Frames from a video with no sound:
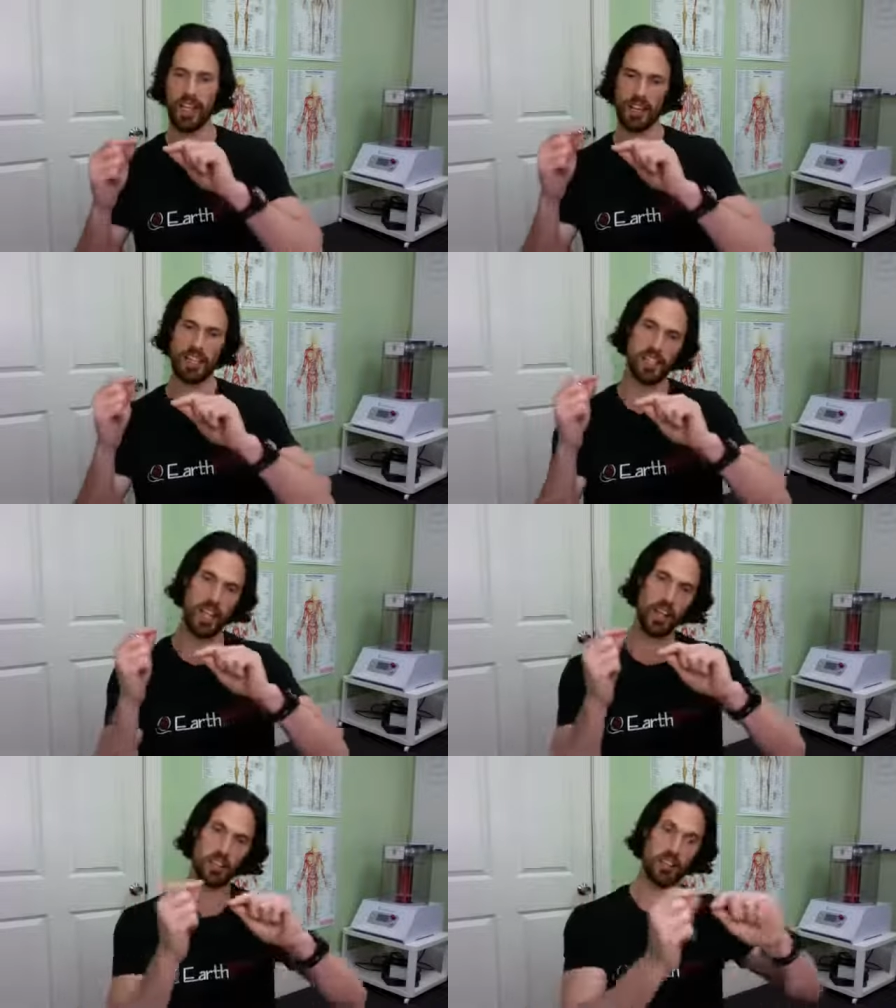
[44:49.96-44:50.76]
like the
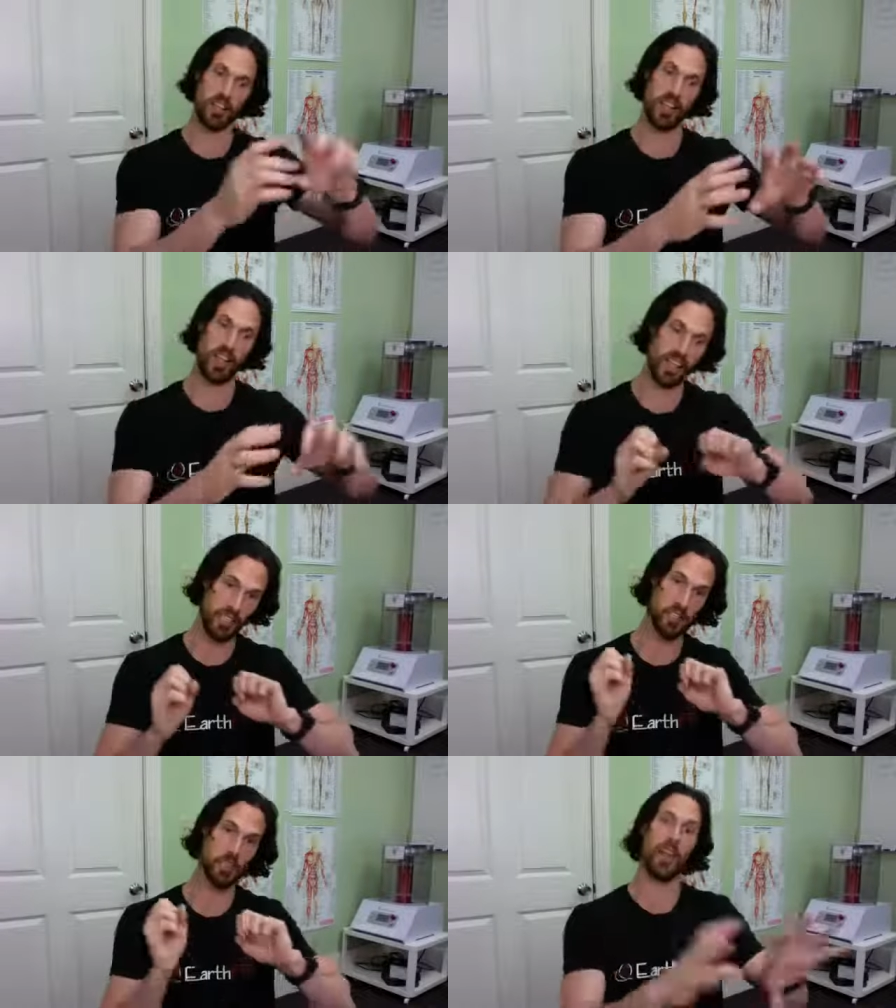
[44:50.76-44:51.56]
cells are
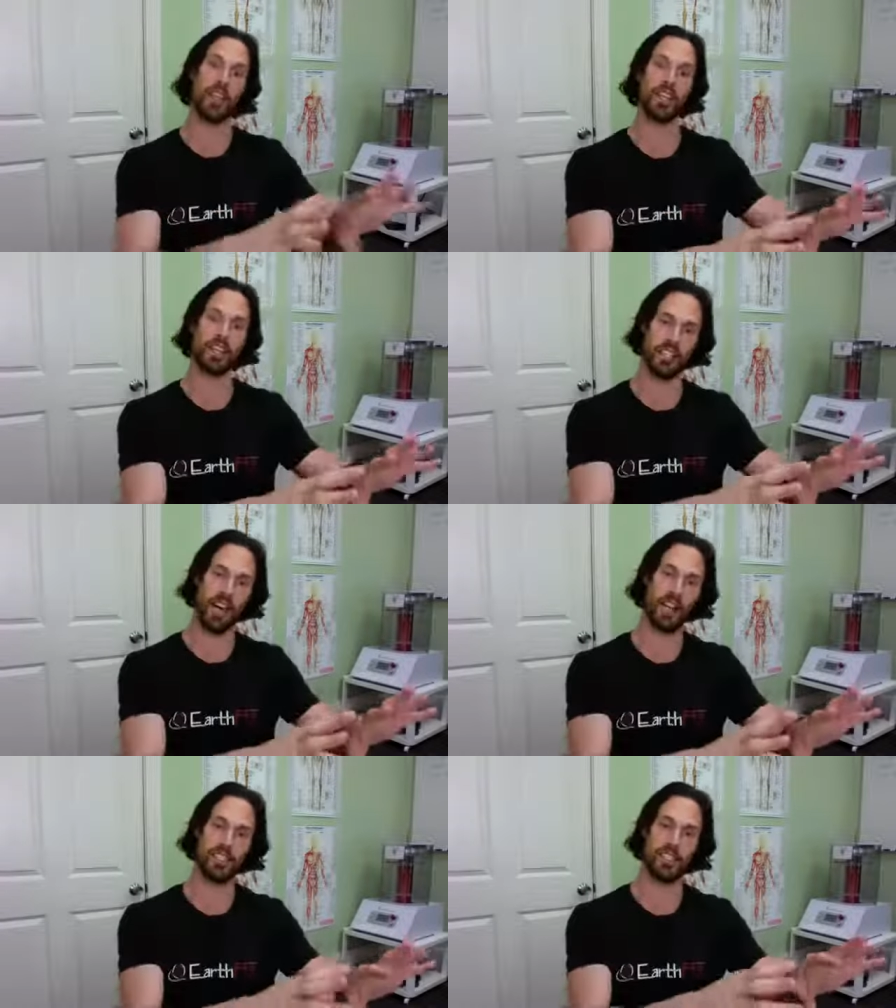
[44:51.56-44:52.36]
expelling the
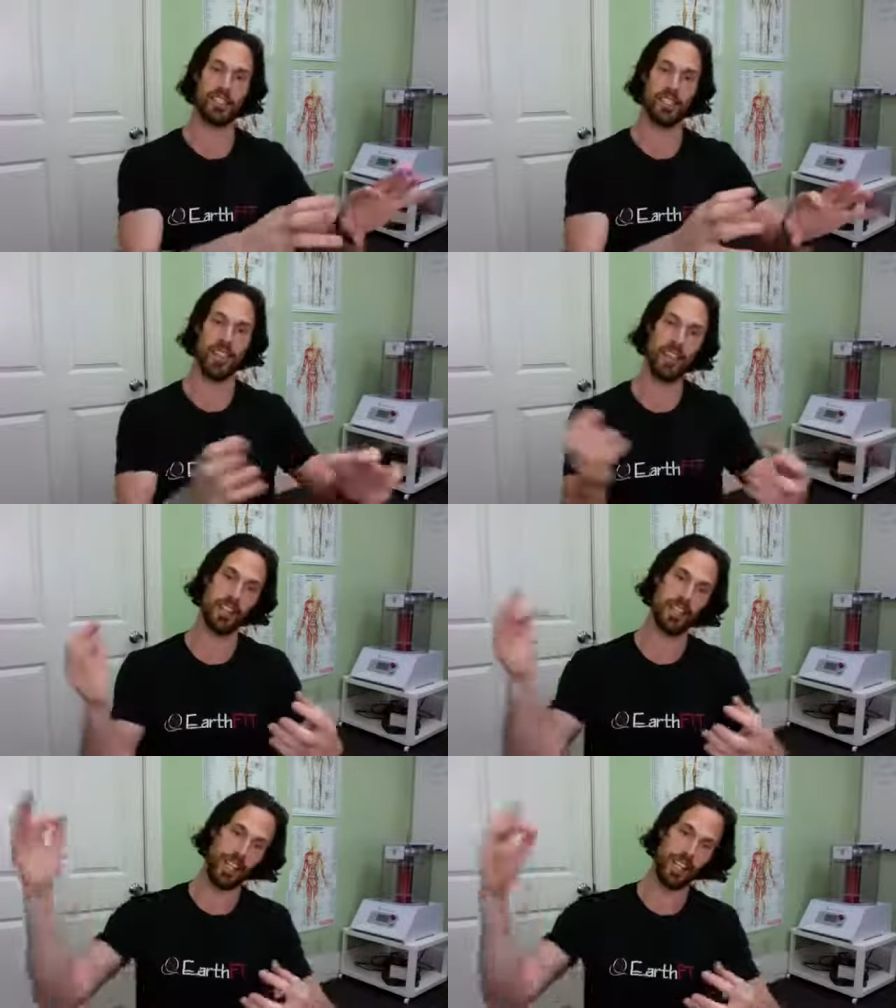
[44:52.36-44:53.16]
toxins and
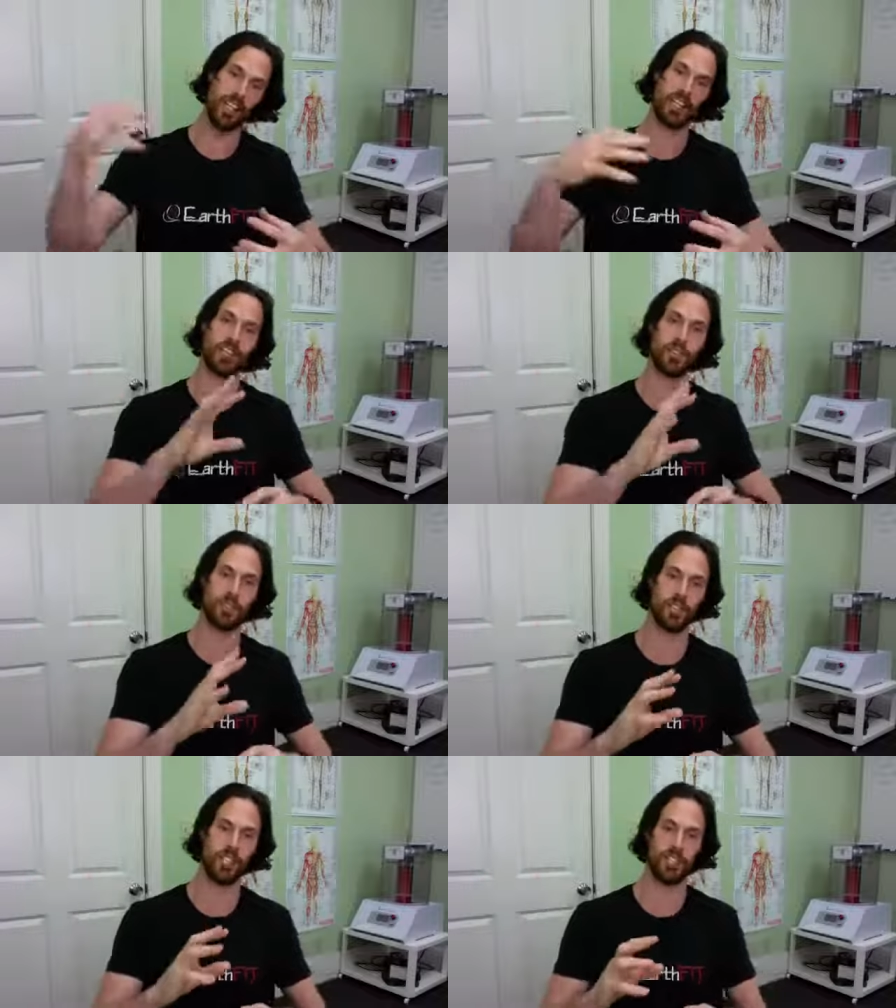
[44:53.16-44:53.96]
then taking in
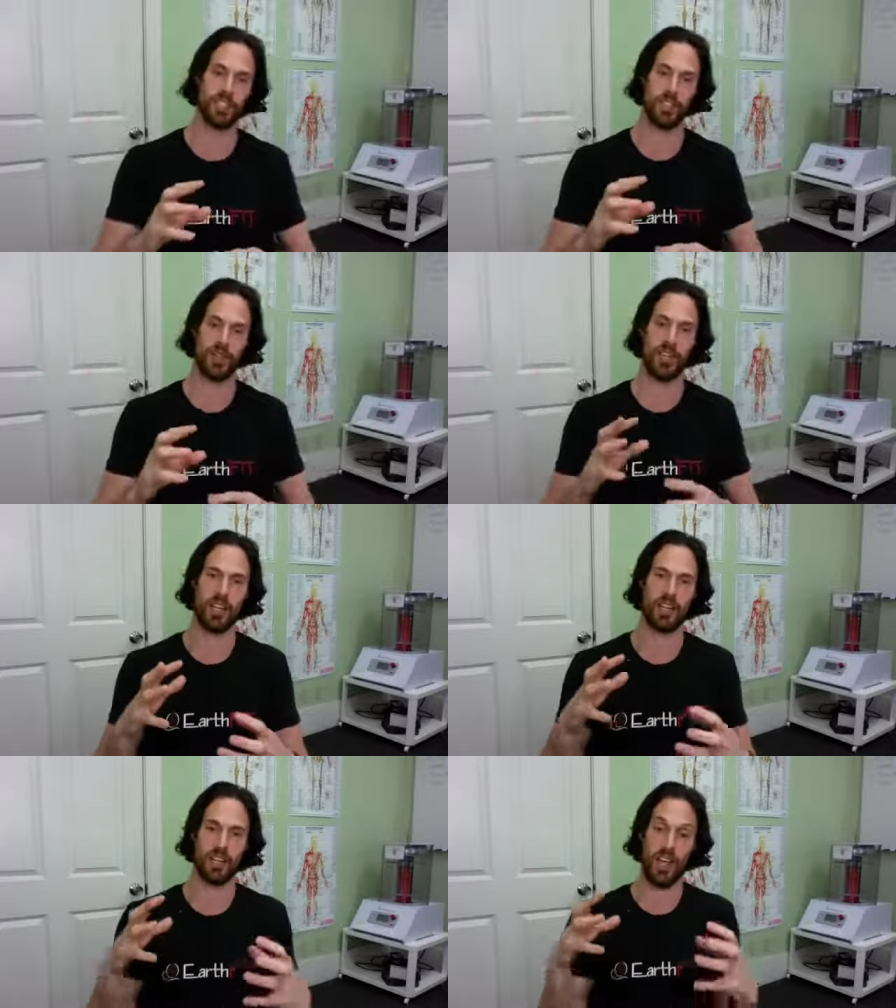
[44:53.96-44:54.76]
nutrients,
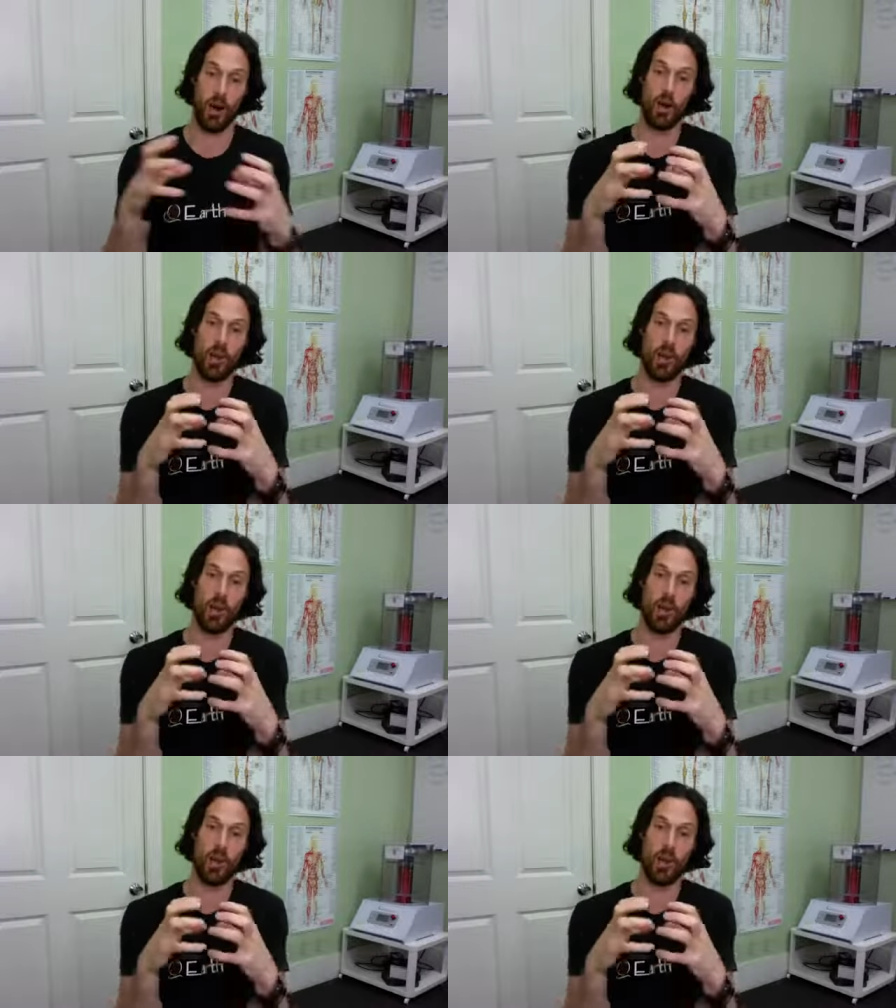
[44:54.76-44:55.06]
and they hold